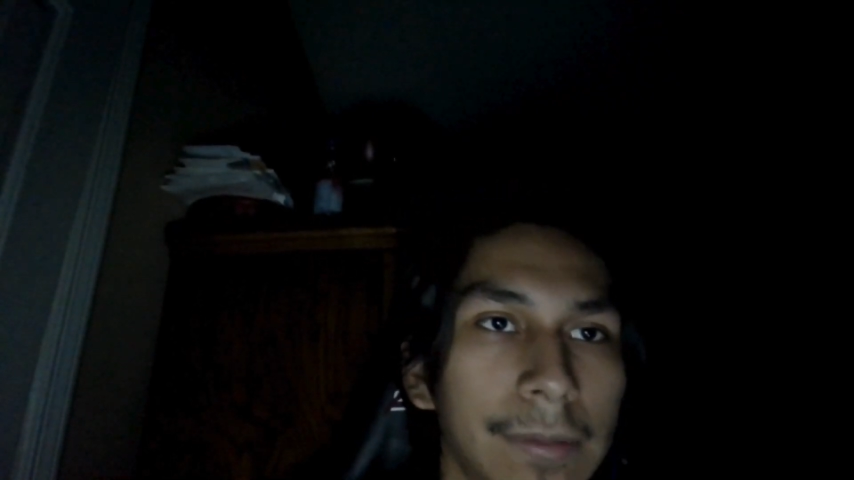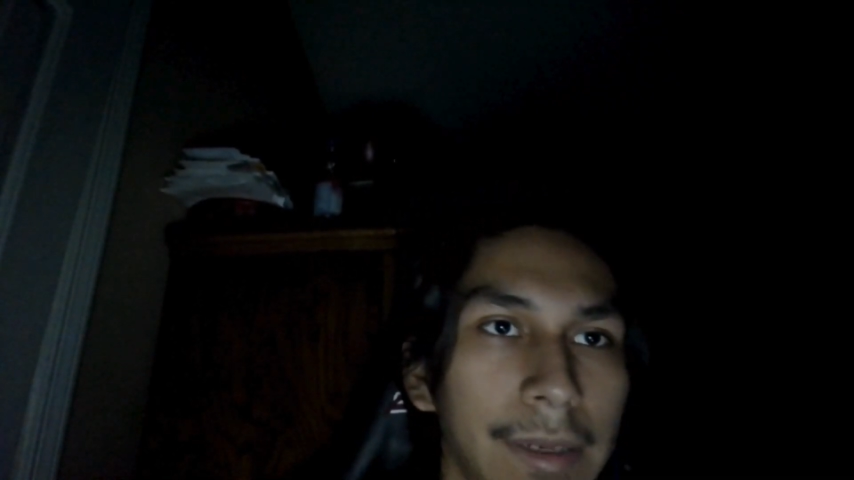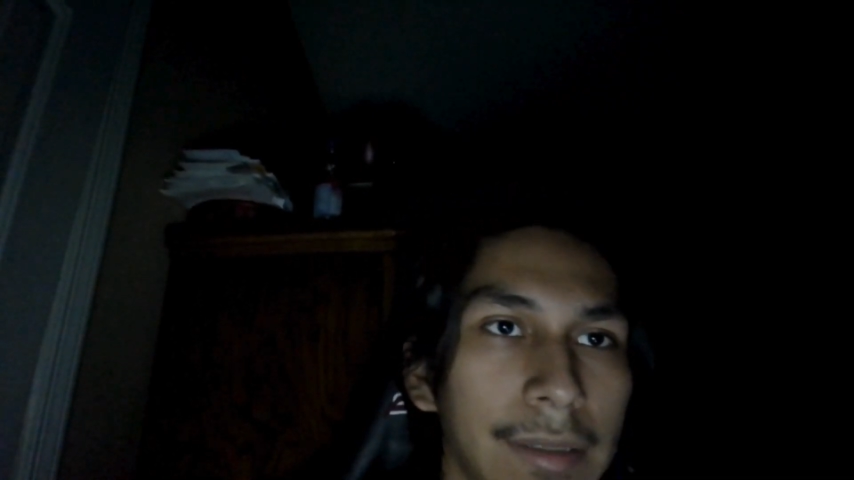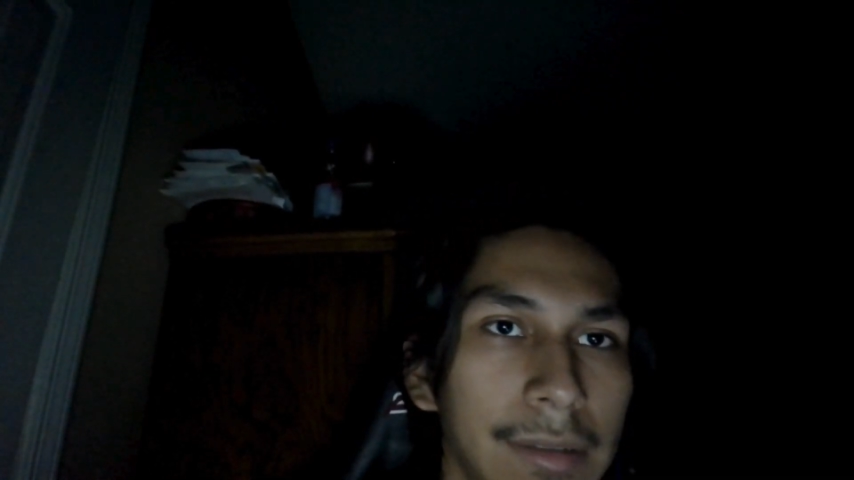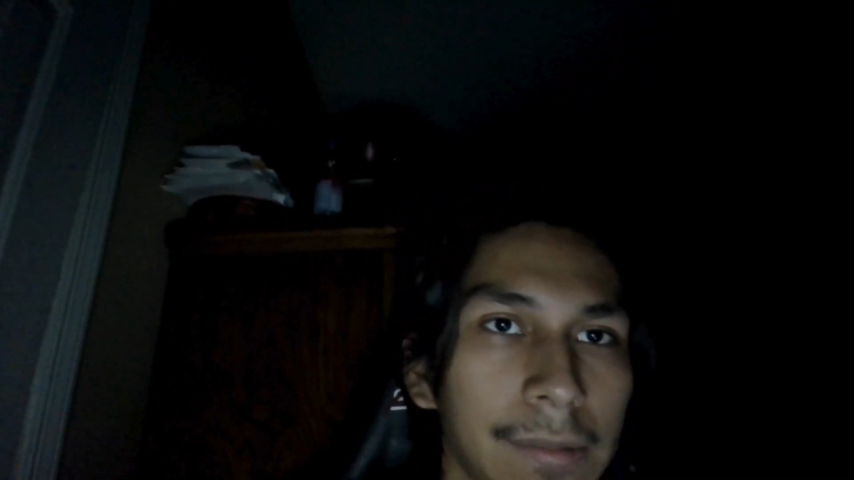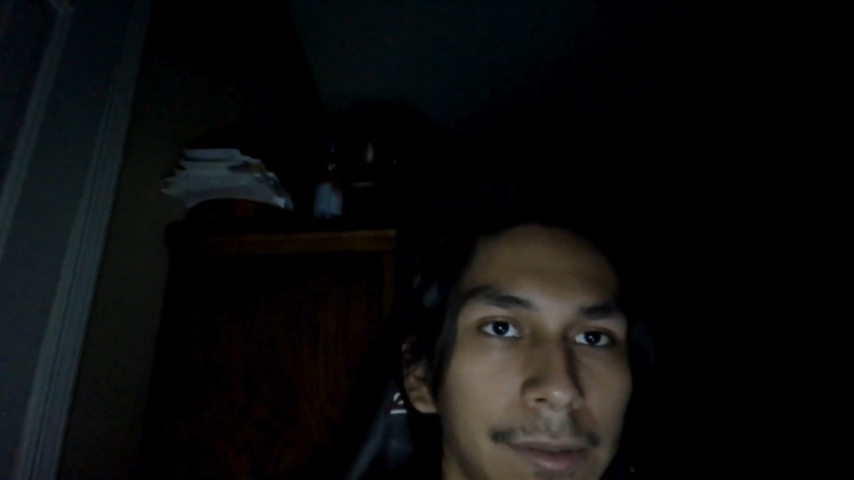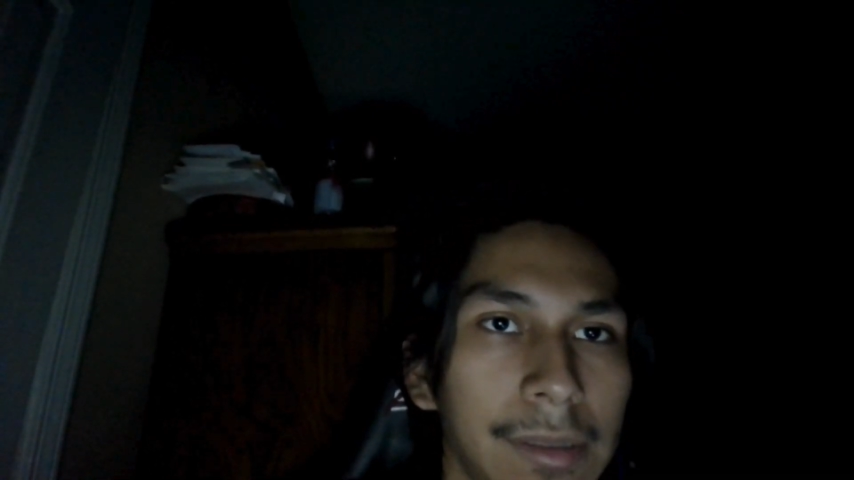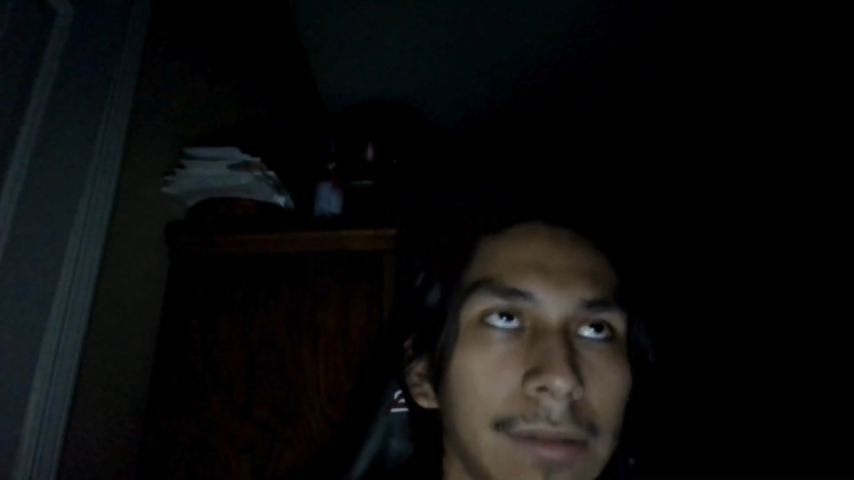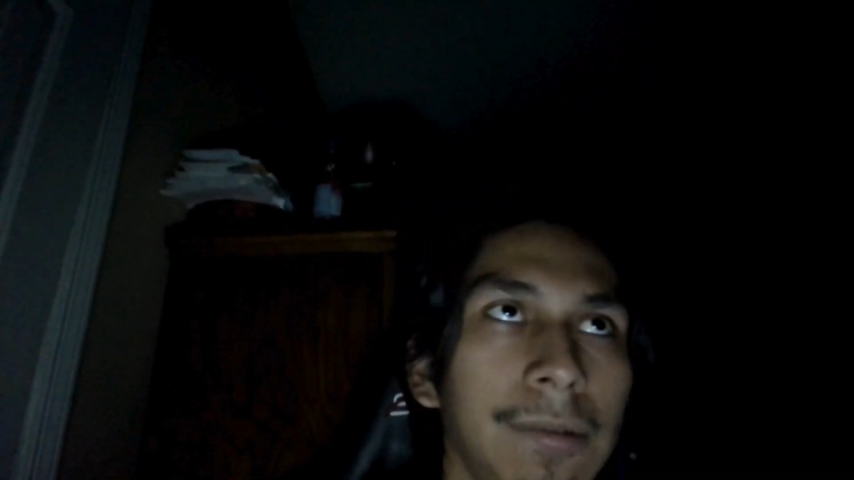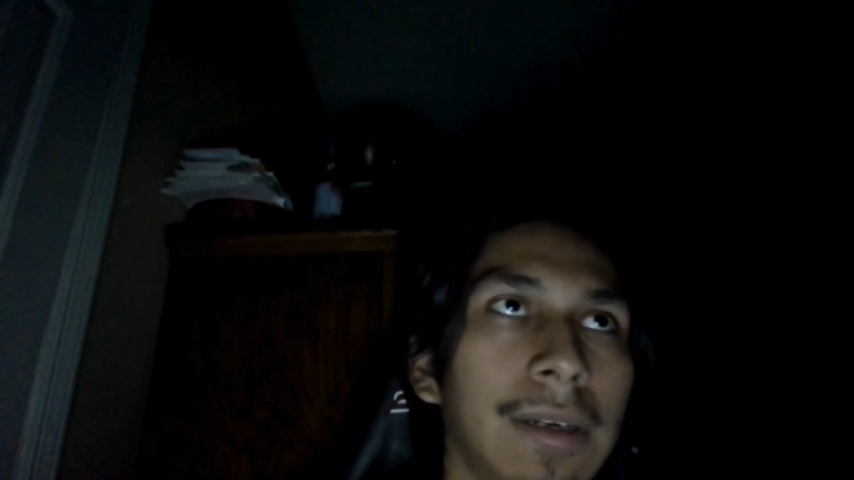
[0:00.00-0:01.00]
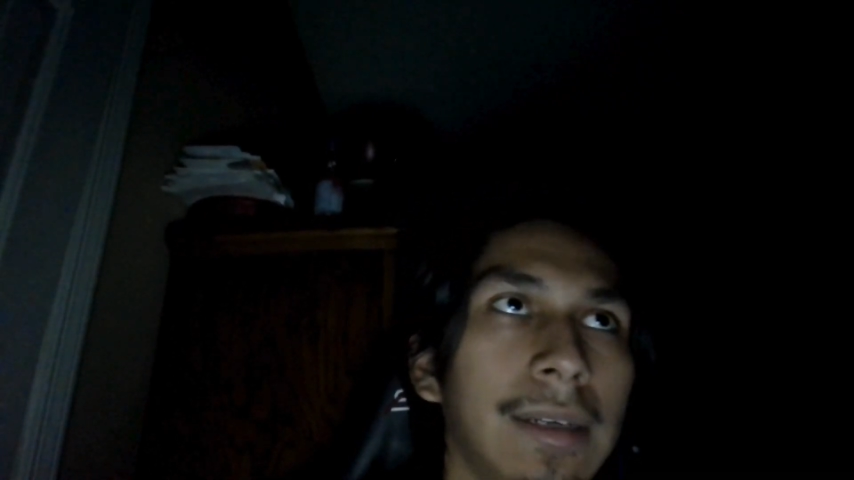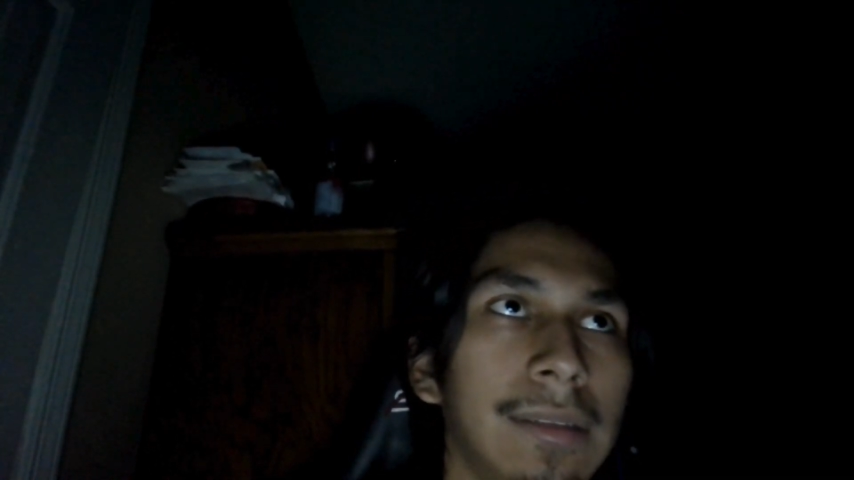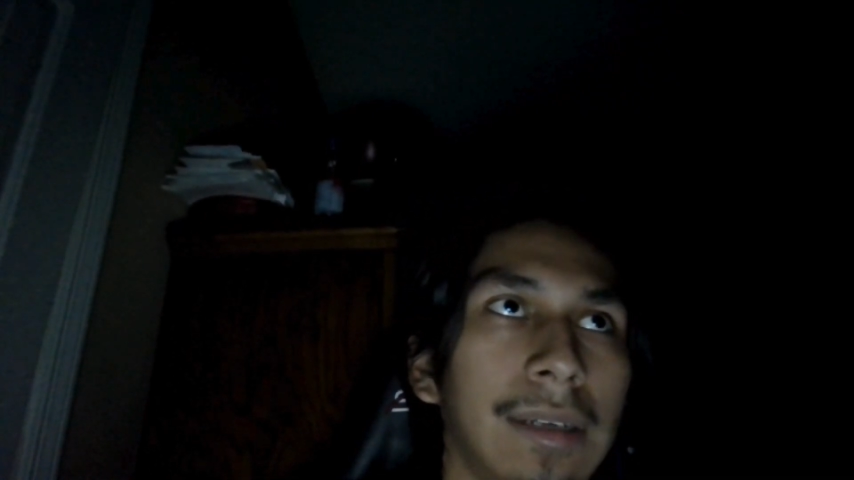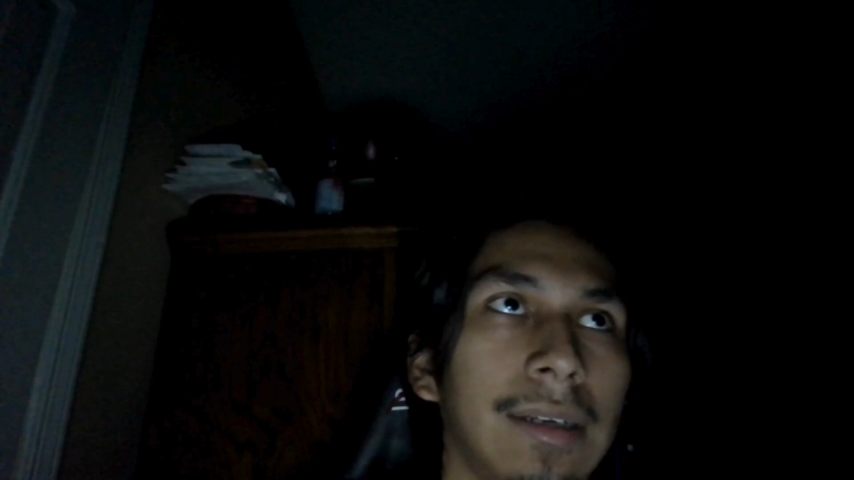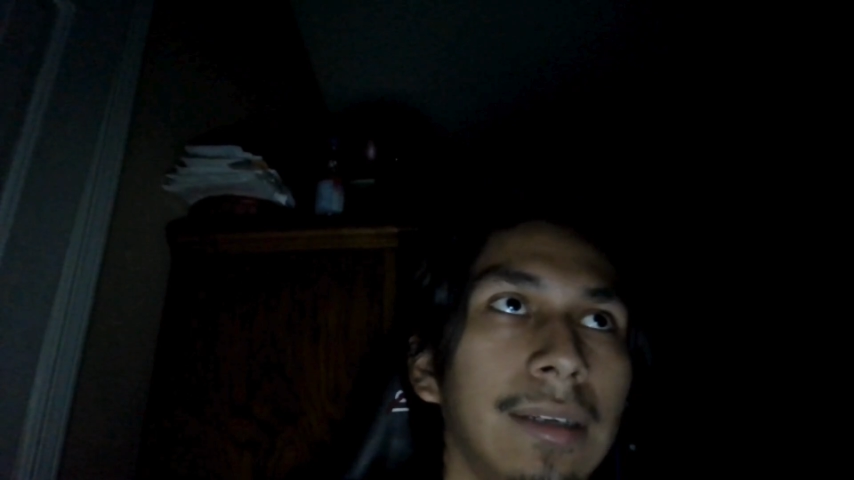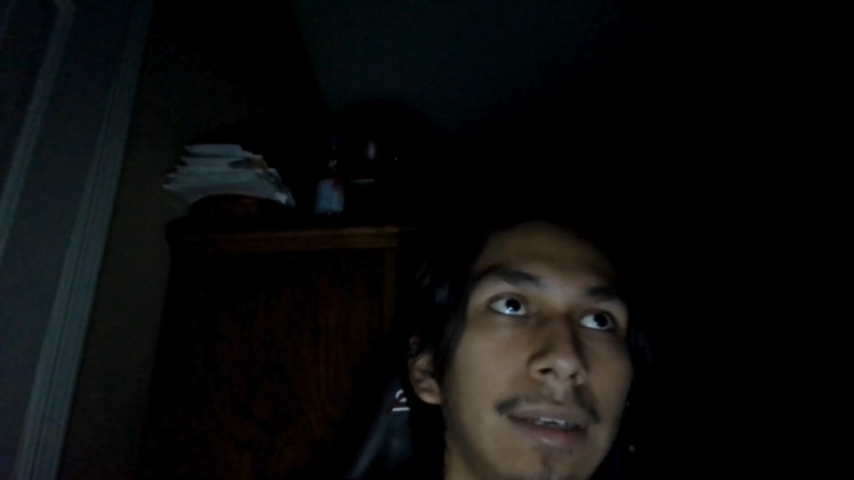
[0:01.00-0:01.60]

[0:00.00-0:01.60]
my assumptions of what I thought